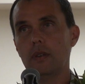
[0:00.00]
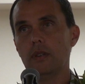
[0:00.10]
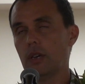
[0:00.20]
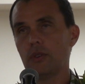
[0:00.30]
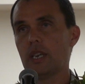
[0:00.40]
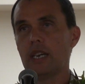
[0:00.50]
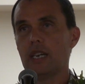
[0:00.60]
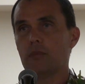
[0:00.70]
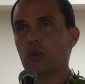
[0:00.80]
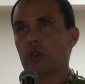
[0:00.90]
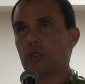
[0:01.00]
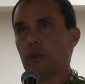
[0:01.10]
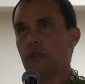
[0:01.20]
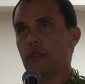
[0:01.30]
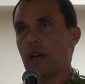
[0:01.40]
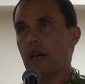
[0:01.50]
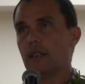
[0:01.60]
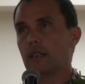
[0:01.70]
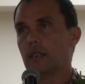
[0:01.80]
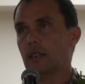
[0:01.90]
Now, you can't get more clear than
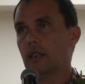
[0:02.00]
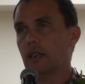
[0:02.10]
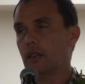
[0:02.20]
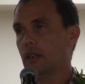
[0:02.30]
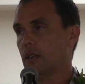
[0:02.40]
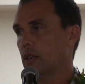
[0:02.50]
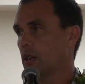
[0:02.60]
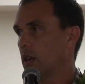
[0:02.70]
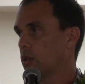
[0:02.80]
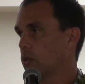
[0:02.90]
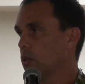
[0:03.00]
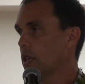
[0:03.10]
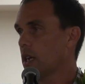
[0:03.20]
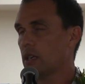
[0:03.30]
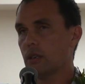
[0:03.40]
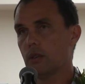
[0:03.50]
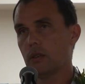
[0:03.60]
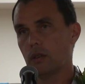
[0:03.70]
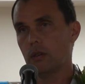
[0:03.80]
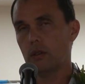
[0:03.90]
that. Kuleana,
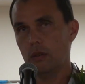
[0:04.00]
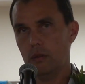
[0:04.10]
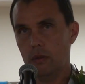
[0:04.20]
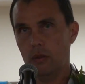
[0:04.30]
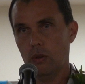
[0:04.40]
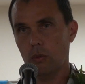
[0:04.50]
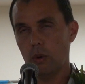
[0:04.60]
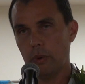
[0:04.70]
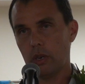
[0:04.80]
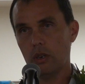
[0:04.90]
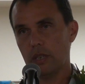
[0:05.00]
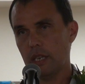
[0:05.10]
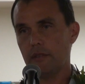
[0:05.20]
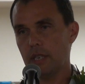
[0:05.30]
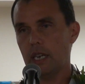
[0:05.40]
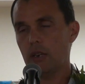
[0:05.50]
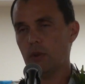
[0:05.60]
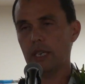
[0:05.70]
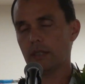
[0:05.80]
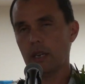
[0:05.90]
or what we call native tenant
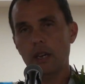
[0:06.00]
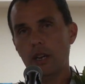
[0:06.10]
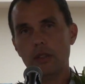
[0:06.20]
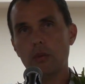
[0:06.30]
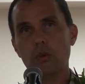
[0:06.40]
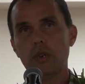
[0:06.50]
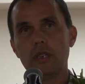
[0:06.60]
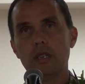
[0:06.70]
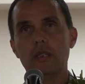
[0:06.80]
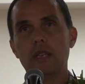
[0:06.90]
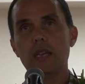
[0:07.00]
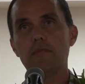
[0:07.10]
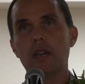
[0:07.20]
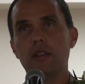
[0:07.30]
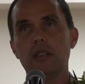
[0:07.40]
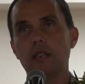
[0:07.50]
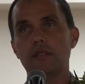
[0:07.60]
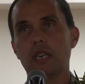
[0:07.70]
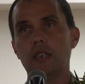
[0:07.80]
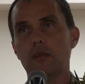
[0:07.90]
rights, the name
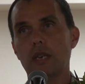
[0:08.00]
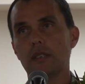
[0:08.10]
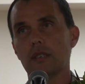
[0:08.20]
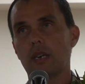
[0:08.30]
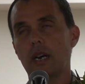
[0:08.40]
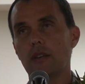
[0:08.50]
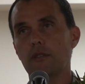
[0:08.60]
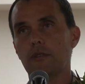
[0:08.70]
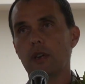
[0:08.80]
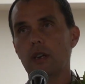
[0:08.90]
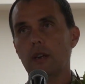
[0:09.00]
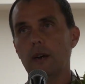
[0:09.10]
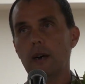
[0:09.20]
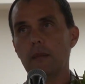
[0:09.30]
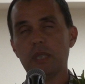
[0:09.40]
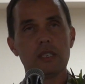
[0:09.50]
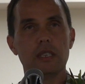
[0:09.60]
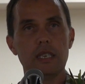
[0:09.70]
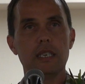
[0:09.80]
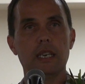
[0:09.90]
native tenant rights is kind of
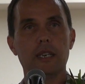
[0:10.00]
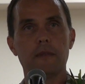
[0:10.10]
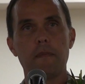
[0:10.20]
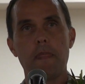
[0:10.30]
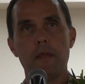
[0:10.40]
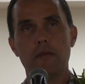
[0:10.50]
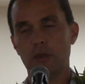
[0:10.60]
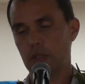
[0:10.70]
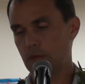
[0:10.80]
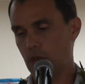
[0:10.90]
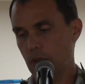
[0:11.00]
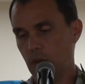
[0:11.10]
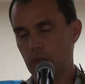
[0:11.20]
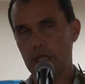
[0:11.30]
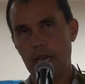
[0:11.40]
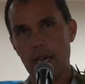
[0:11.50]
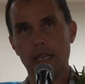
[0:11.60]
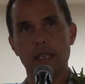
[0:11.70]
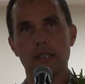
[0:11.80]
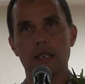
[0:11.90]
misleading. First of all, the word
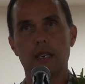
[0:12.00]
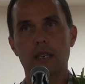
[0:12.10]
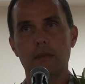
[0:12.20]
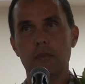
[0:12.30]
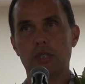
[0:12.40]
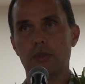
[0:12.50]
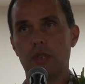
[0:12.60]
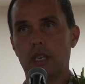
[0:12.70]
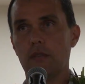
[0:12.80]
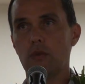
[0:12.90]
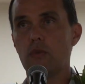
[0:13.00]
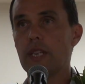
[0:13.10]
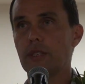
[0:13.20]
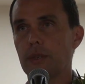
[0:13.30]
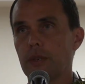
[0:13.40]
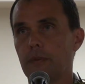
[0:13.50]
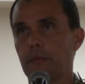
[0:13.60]
tenant makes you think of a renter.